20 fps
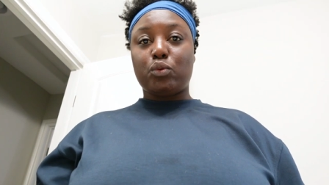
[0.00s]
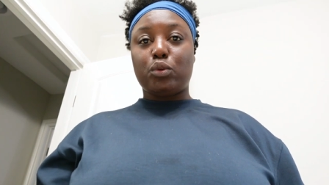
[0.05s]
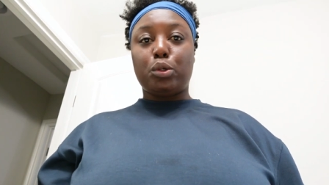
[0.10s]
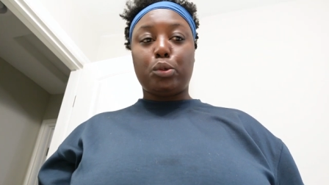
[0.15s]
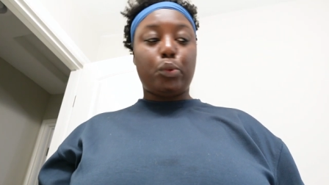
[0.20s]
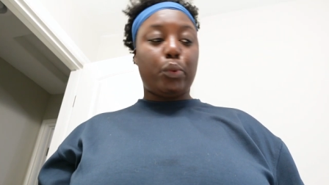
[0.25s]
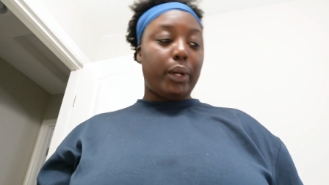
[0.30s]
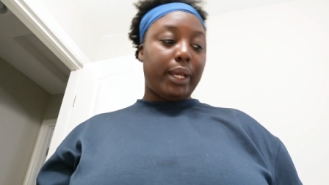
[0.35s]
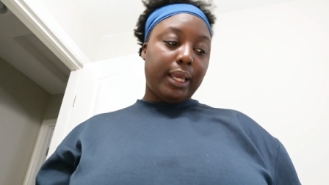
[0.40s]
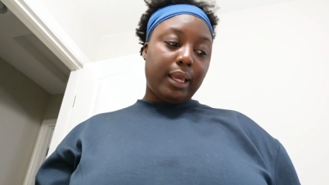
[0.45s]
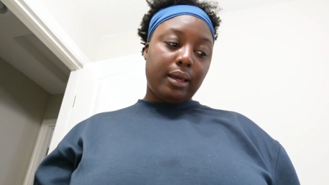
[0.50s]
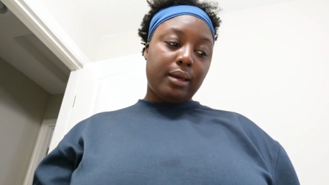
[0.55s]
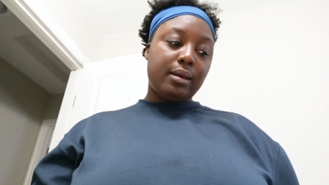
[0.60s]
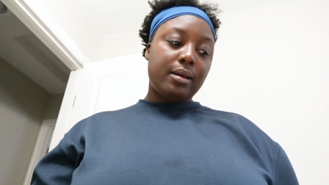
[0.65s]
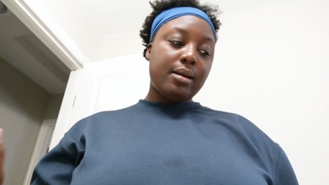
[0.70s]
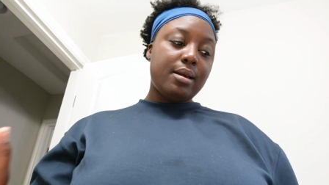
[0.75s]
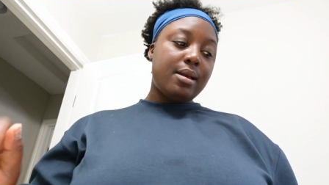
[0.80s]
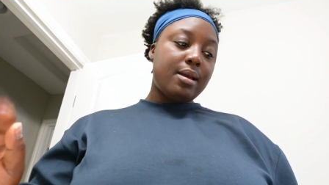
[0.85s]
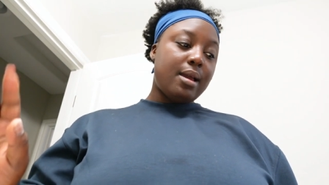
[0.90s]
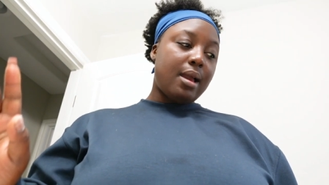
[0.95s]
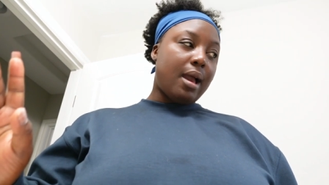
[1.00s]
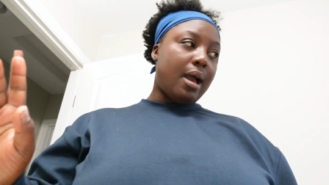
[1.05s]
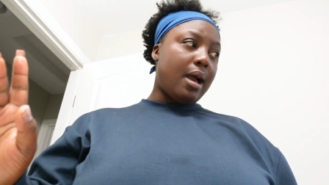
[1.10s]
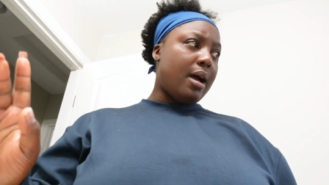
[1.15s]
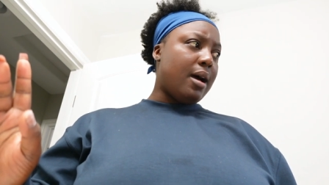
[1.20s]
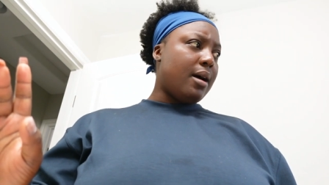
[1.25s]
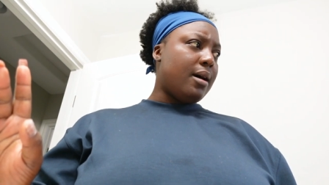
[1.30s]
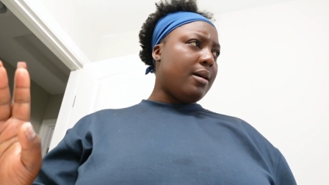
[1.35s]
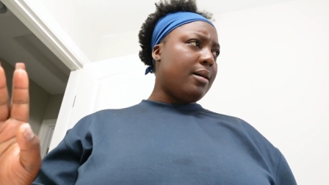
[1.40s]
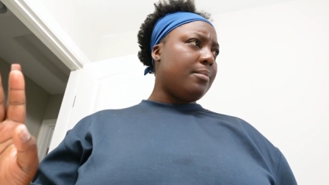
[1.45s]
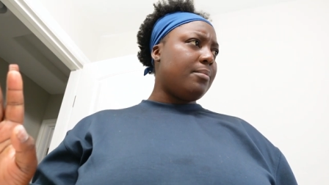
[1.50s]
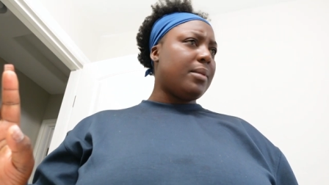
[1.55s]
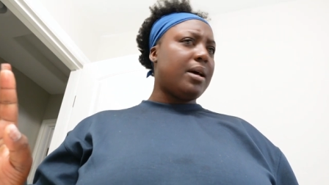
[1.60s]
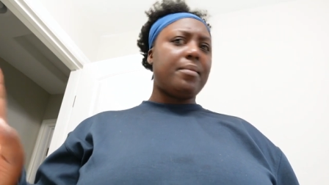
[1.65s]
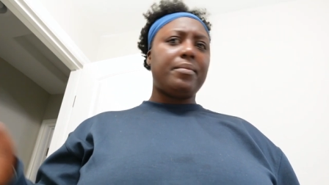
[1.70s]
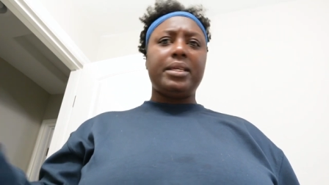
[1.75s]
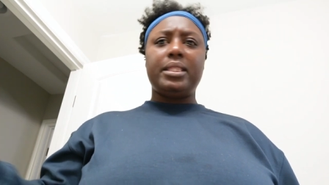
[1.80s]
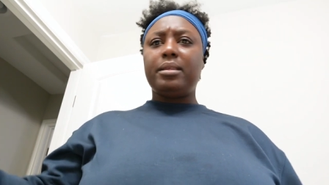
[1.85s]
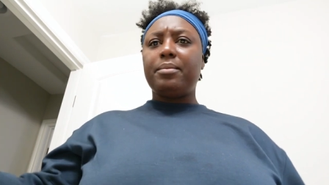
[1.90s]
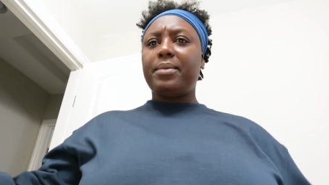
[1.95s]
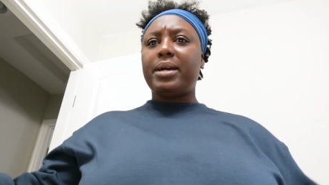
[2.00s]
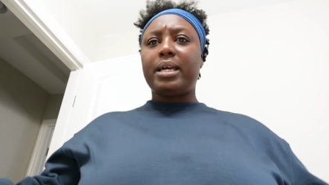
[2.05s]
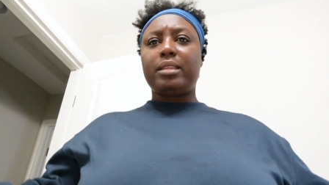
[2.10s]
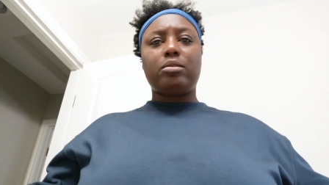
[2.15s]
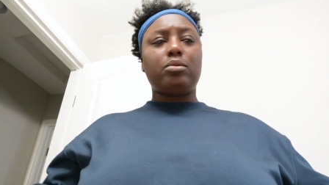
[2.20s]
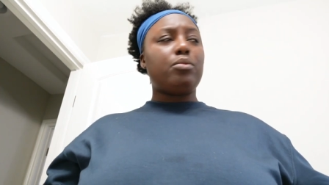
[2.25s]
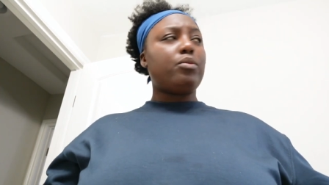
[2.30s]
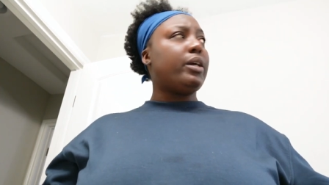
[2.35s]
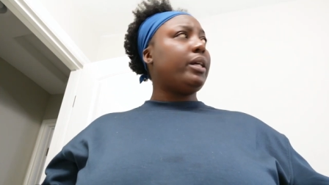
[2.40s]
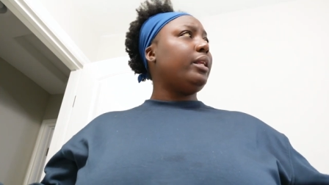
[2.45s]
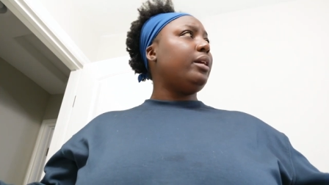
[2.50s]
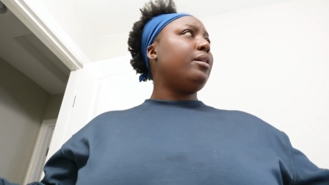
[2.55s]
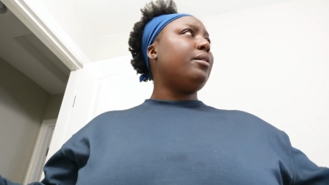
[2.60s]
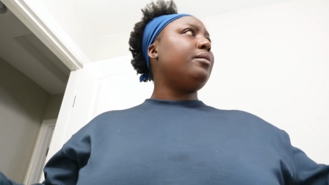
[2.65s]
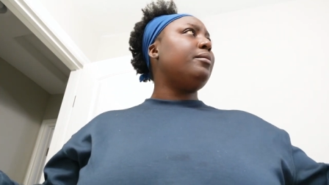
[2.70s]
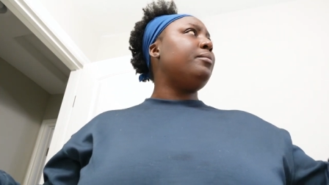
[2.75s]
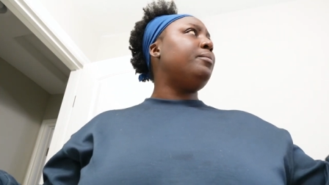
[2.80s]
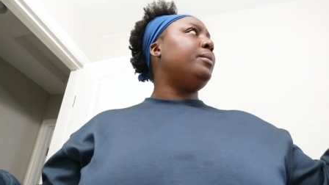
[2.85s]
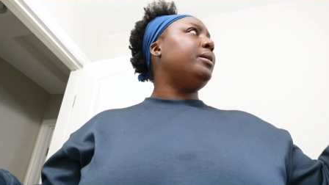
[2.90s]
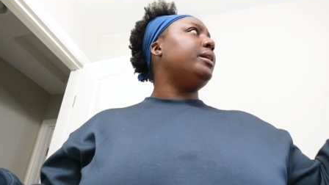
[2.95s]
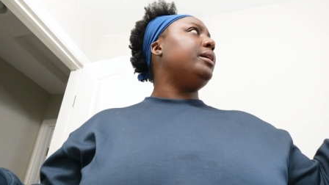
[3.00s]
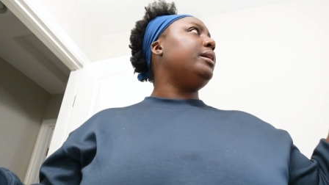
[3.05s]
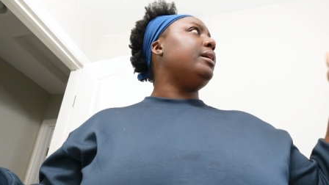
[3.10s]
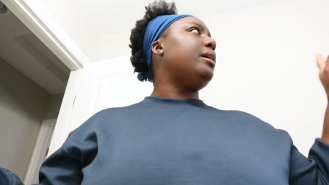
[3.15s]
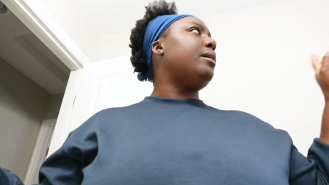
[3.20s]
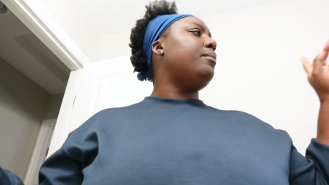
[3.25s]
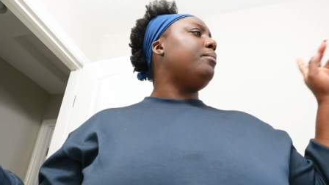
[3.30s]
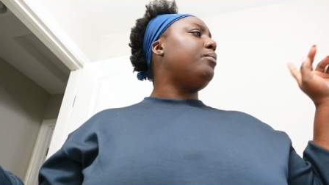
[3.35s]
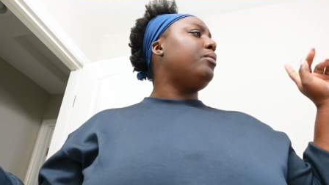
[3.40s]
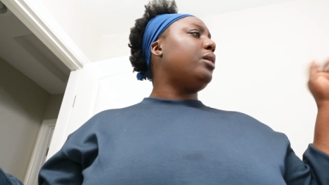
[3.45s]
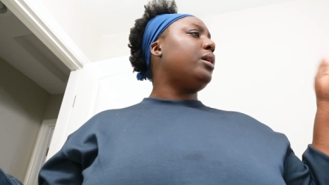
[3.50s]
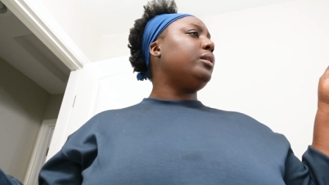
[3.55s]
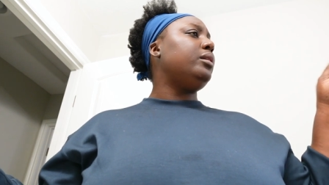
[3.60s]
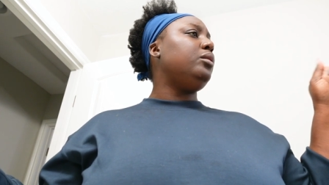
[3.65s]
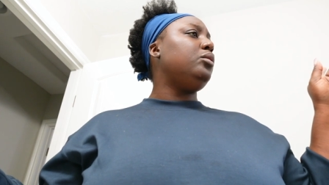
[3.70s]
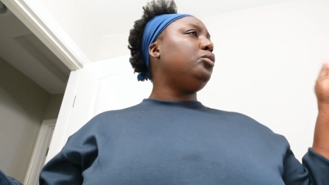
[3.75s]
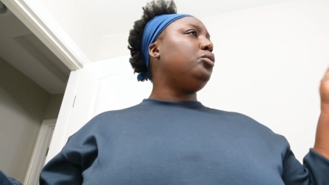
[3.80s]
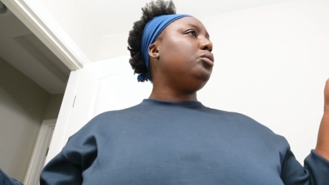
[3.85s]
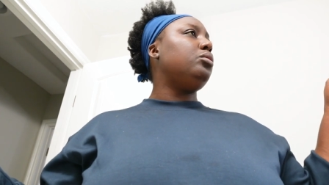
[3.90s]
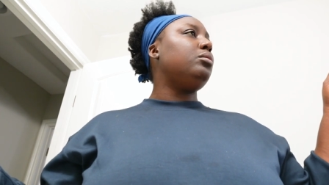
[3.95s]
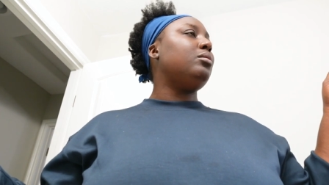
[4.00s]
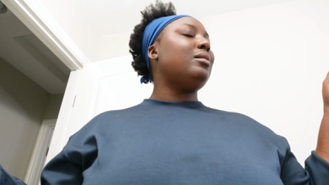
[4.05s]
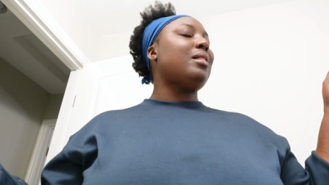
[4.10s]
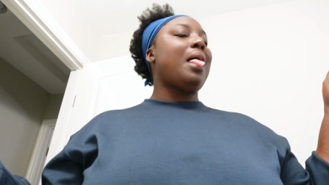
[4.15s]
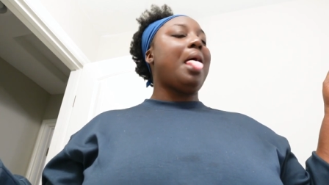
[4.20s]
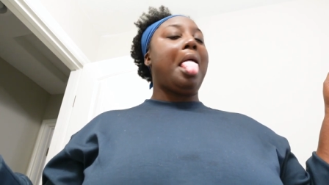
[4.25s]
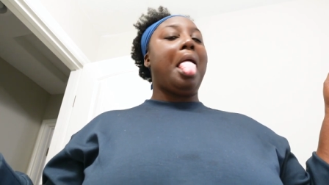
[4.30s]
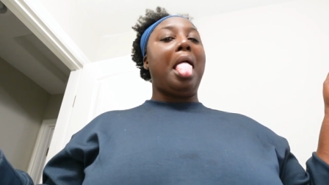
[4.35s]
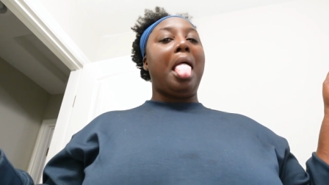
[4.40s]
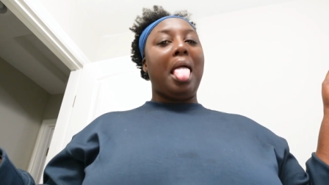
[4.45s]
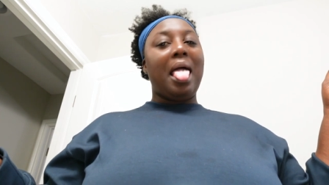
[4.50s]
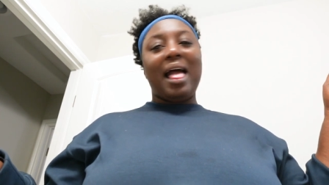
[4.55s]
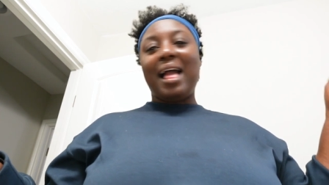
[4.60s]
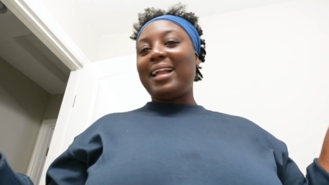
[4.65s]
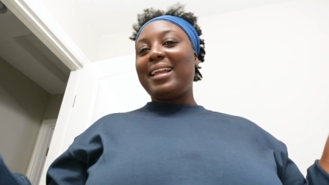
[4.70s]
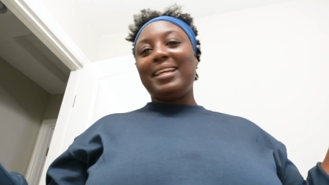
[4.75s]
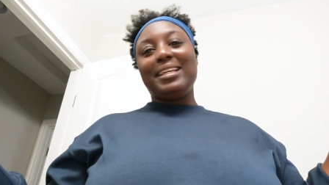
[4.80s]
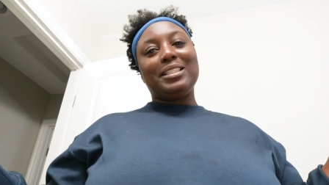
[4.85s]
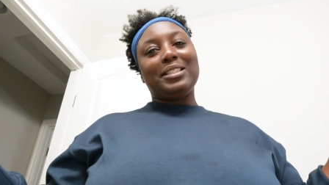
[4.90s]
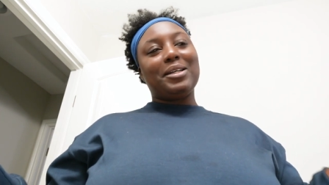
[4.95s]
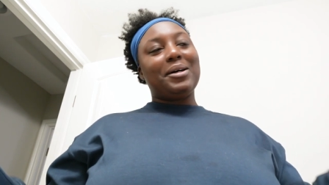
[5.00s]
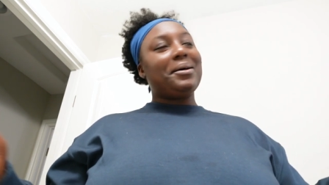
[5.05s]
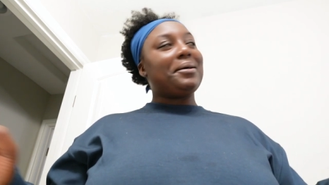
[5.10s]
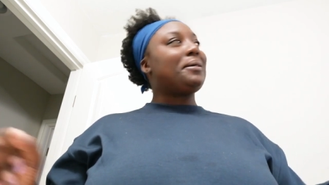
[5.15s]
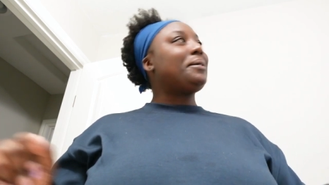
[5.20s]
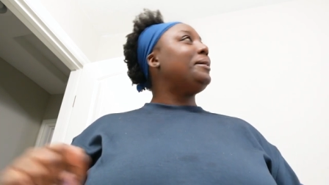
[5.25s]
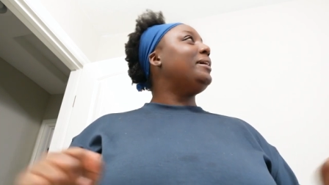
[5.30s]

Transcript: real quick. Um, I'm in the bathroom right now, but I'll probably I can't talk.